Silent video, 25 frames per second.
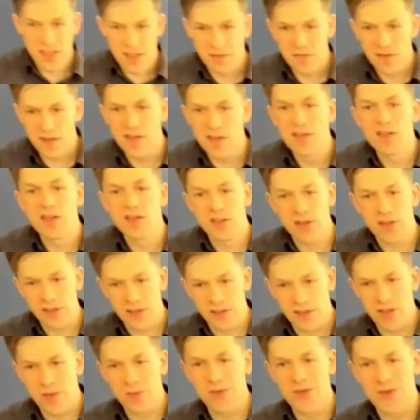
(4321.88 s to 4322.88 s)
C infinity
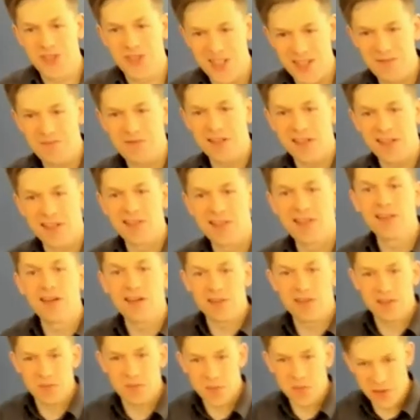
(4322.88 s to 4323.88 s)
structure of the C infinity
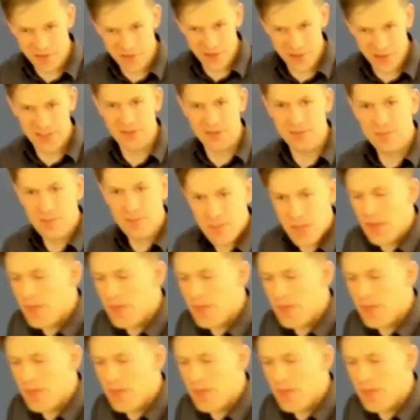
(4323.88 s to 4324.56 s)
isomorphism.